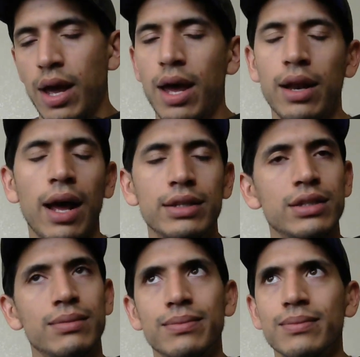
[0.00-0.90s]
And
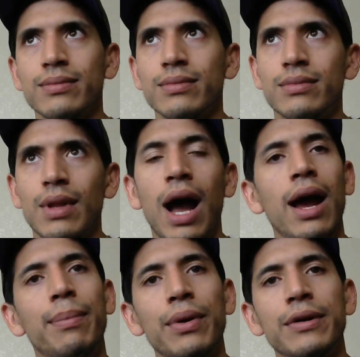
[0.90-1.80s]

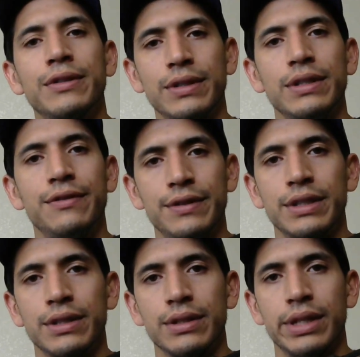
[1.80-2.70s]
I personally
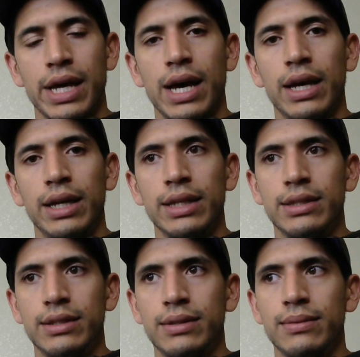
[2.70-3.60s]
feel that
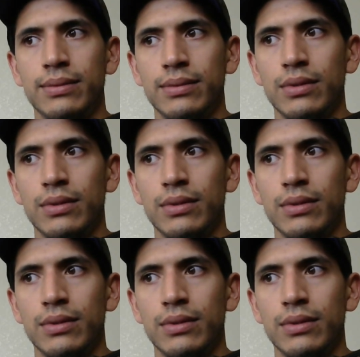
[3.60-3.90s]
it's